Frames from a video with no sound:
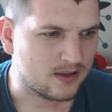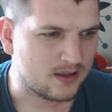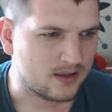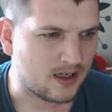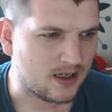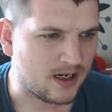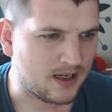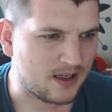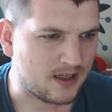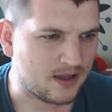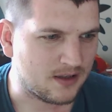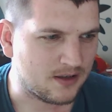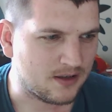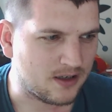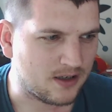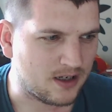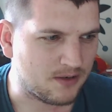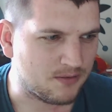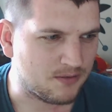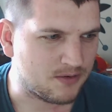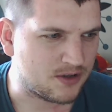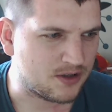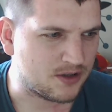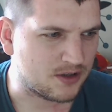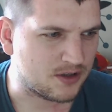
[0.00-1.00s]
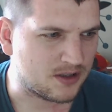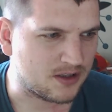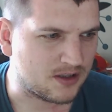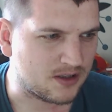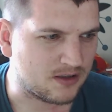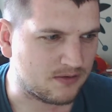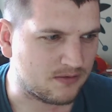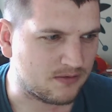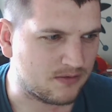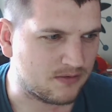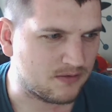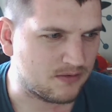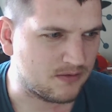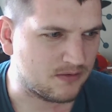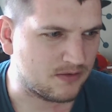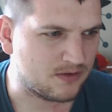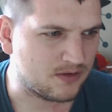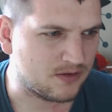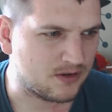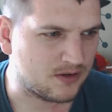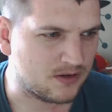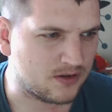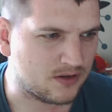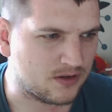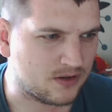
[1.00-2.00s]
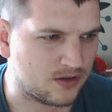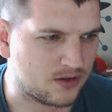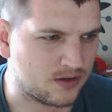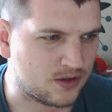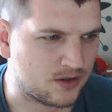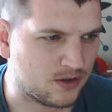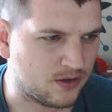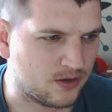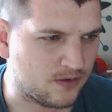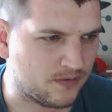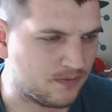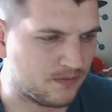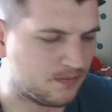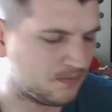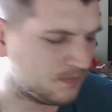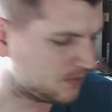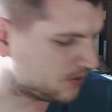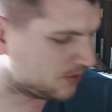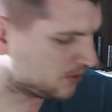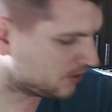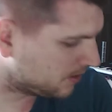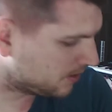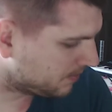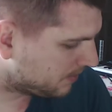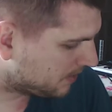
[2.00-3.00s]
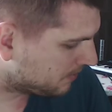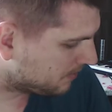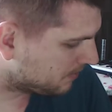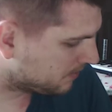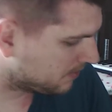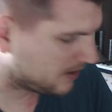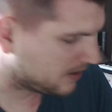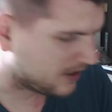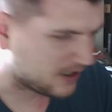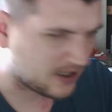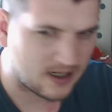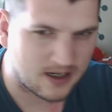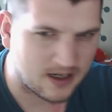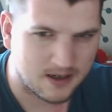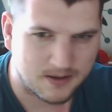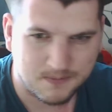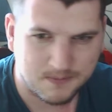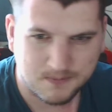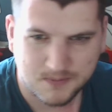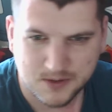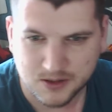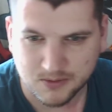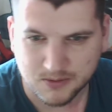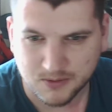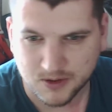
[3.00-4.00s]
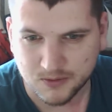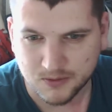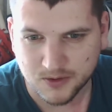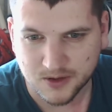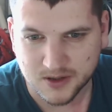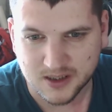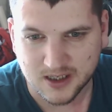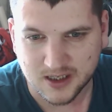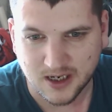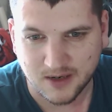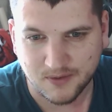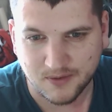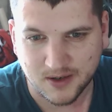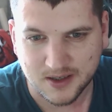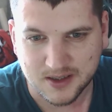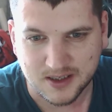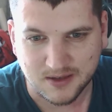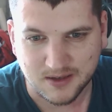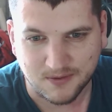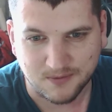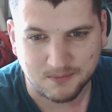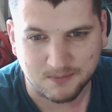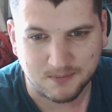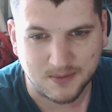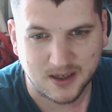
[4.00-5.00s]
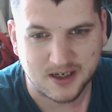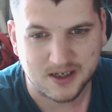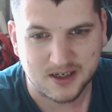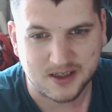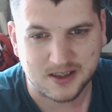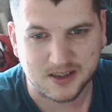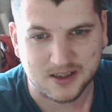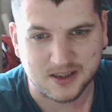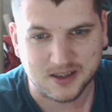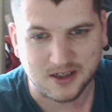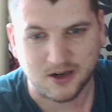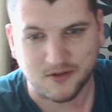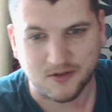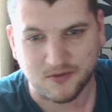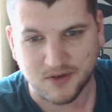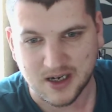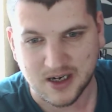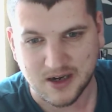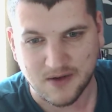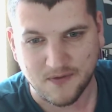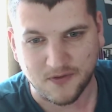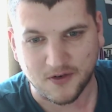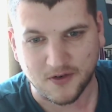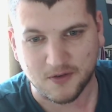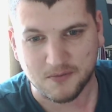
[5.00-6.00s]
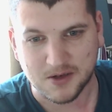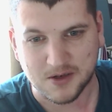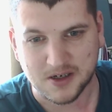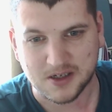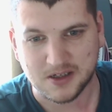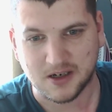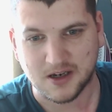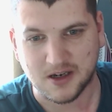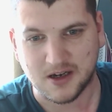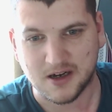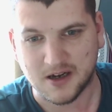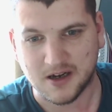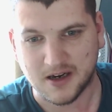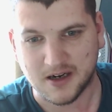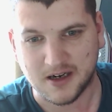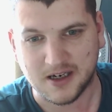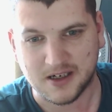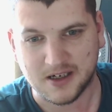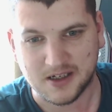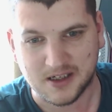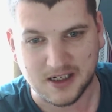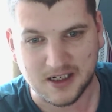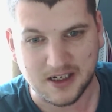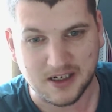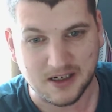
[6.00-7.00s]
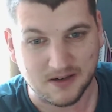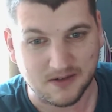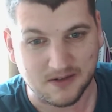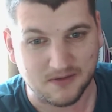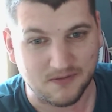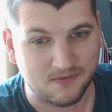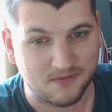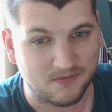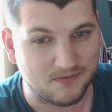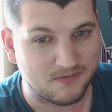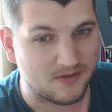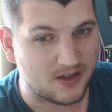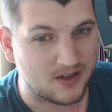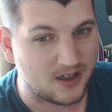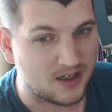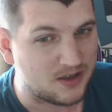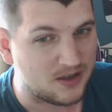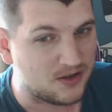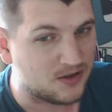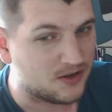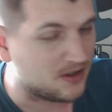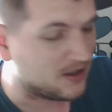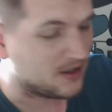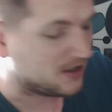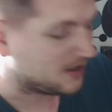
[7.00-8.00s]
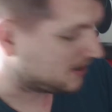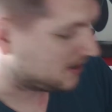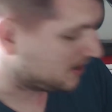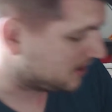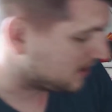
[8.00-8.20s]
I thought I would just sort of talk about like some of the ones that I've actually managed to start reading from the start and actually enjoyed.